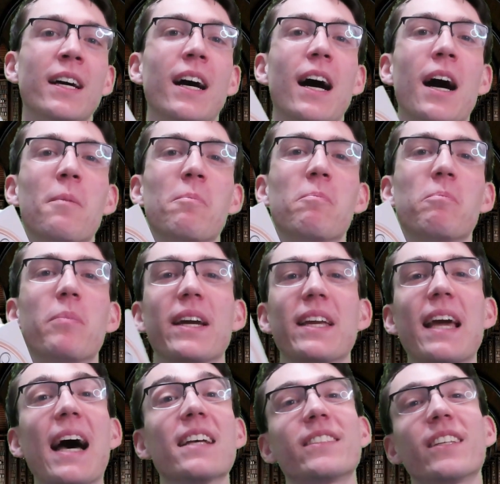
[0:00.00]
But
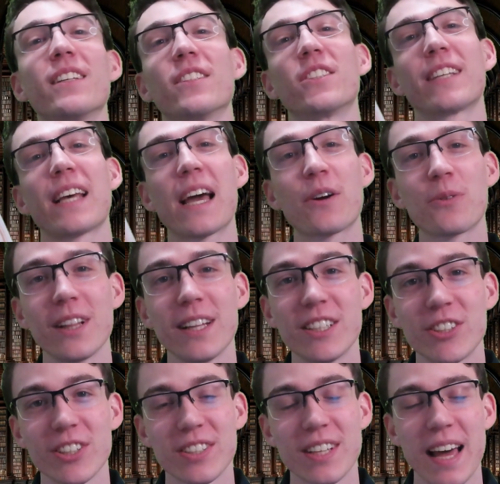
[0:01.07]
yes, it's
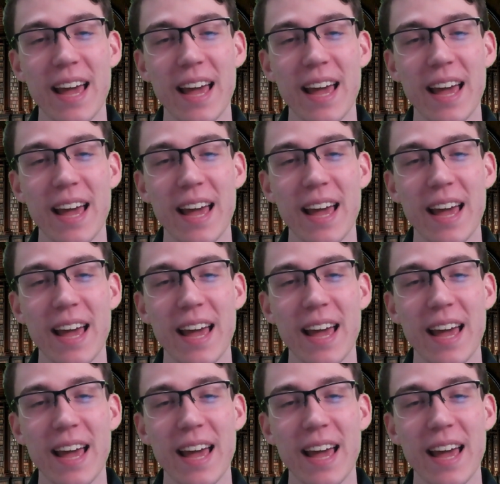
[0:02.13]
sacrilegious.